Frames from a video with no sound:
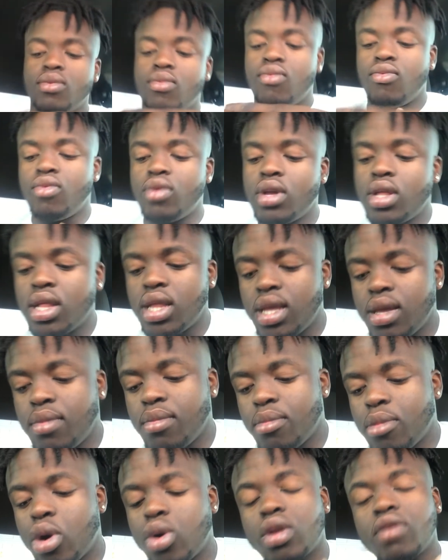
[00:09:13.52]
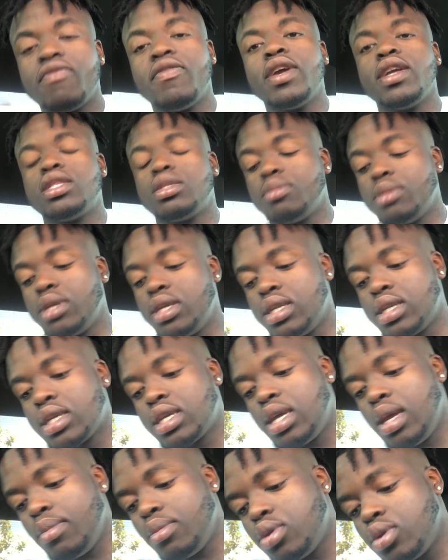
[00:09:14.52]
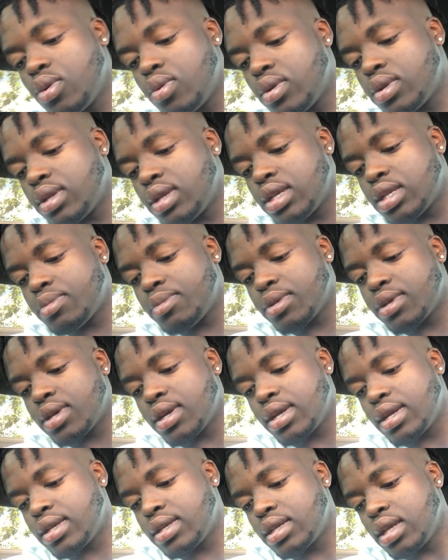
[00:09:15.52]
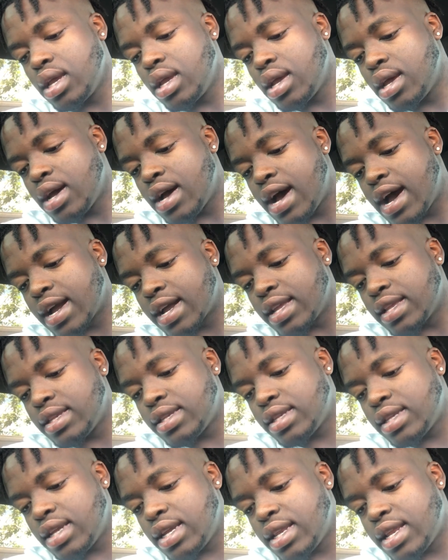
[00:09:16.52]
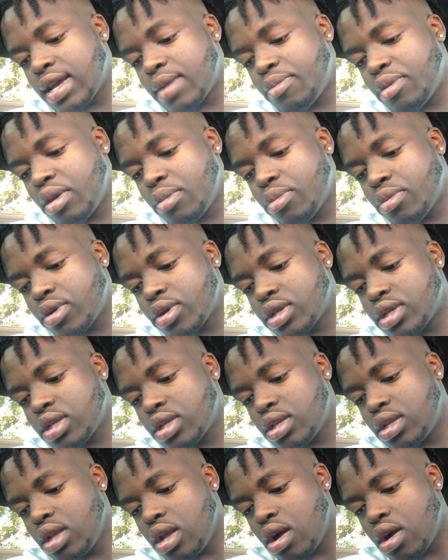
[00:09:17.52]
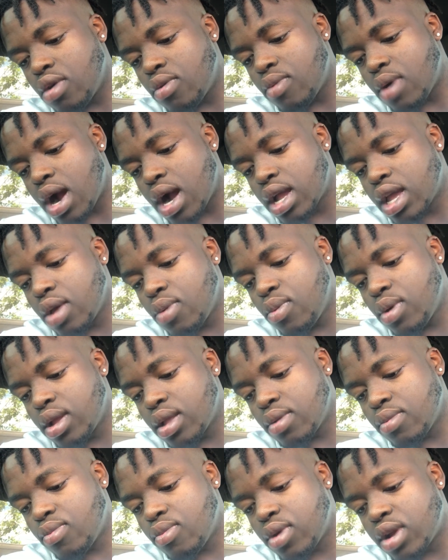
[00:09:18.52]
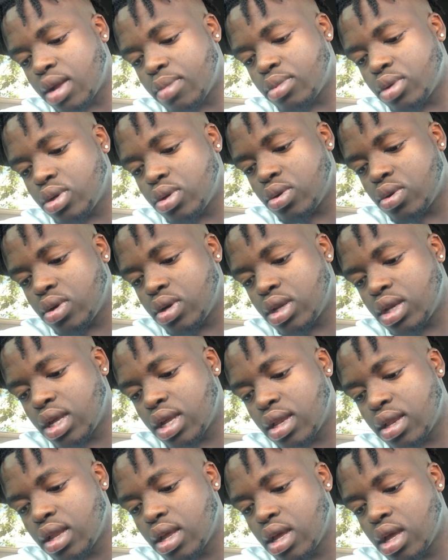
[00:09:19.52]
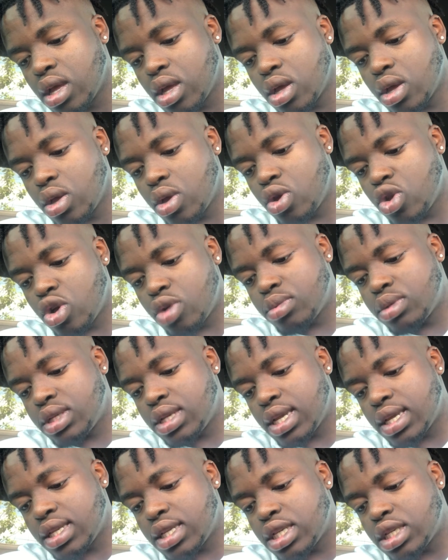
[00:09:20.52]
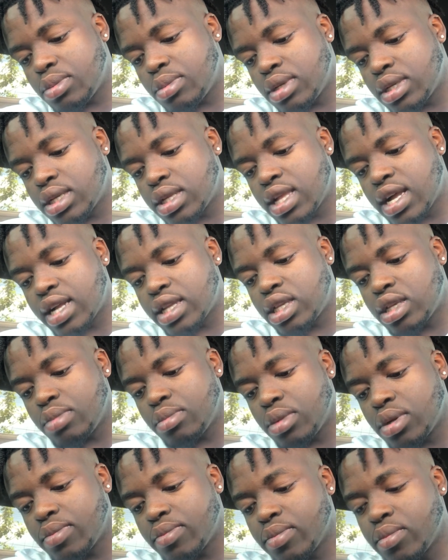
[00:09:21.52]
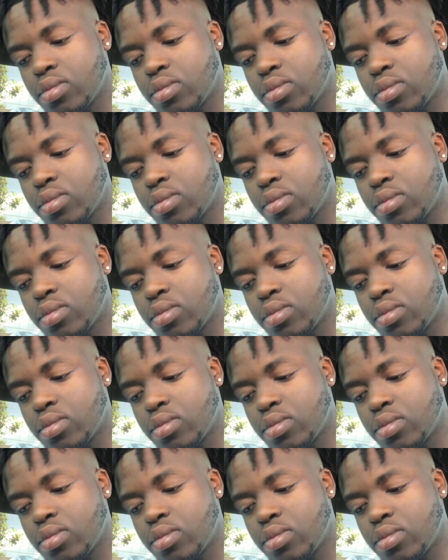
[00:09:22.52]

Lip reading: really motivates me to keep doing this because I can see that people are rocking with what I'm doing. And you know what I'm saying? It just means a lot to me.